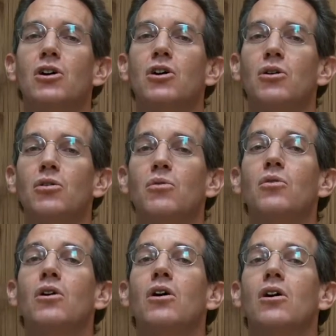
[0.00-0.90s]

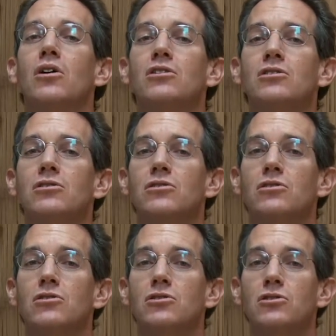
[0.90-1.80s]
who
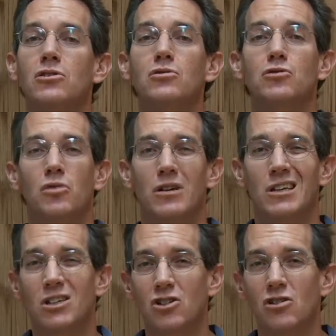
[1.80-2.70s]
do
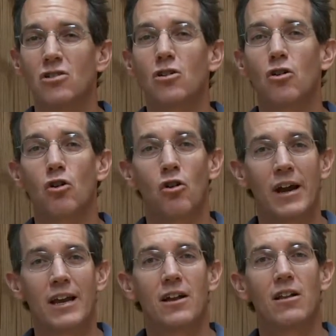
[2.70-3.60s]
traditional
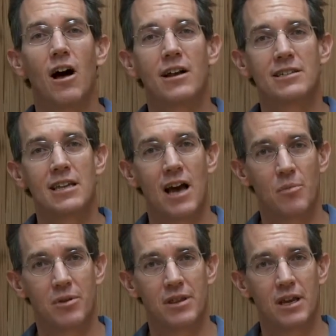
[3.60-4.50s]
cranial
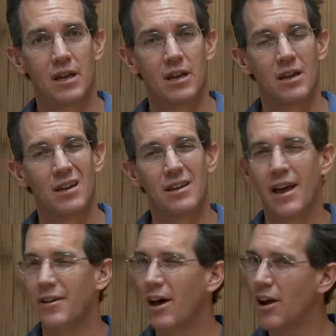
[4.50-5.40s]
osteopathy.
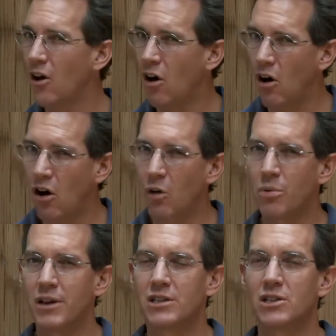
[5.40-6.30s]
Now, not all
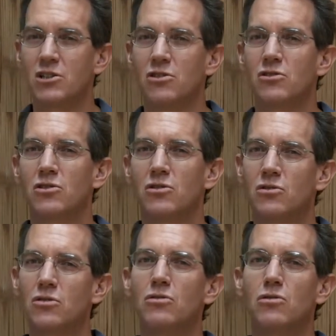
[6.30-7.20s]
practitioners who
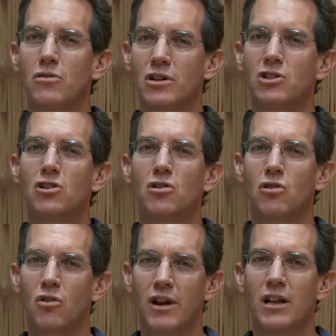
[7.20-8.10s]
do traditional
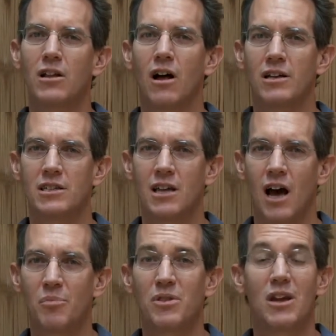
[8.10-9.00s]
cranial
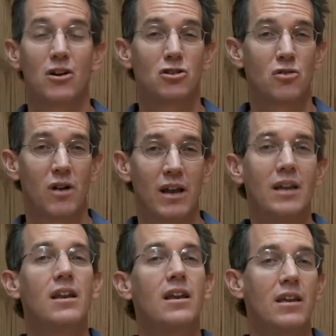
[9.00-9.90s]
osteopathy are
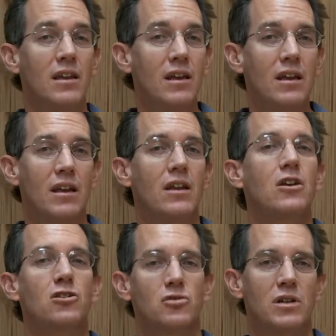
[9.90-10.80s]
trained in
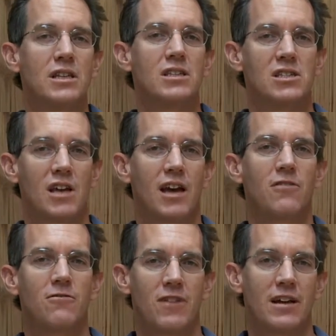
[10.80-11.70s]
treating the side
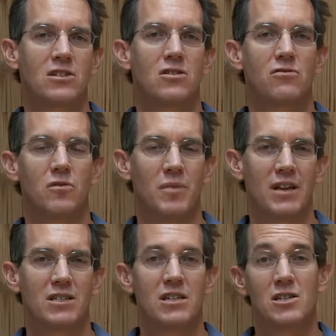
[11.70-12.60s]
effects from
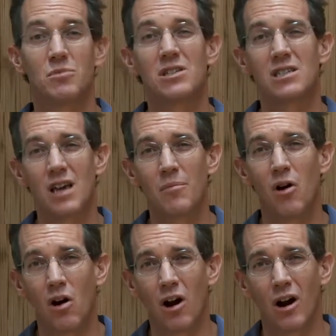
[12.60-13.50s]
anesthesia, but some
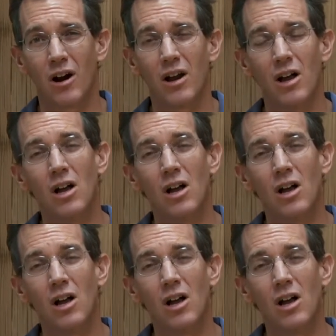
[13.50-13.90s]
are.